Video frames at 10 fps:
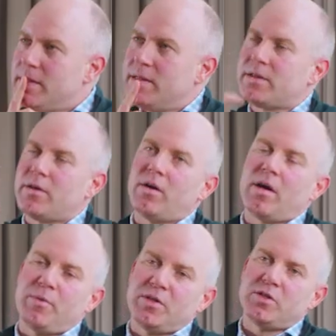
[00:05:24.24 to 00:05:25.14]
So
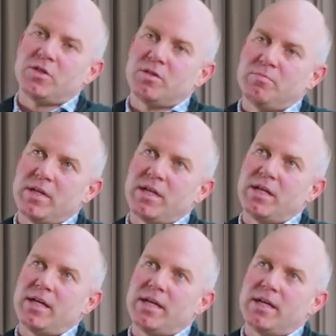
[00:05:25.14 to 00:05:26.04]
hypertension to
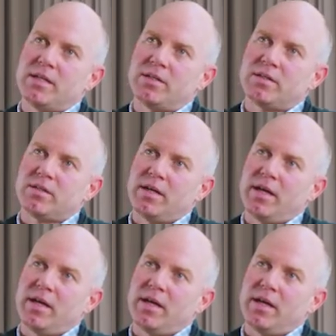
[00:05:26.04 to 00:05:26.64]
me is